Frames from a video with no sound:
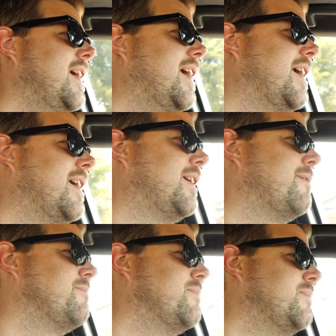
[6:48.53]

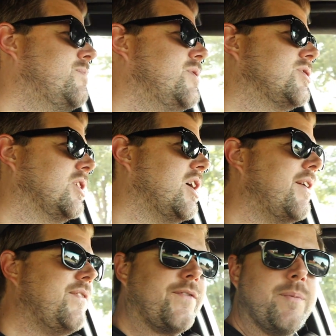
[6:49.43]
There's a lot
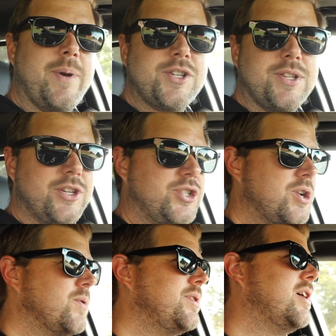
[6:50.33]
of information that's
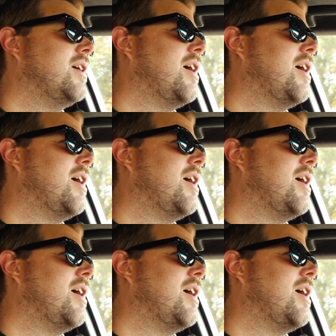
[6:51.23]
shown there.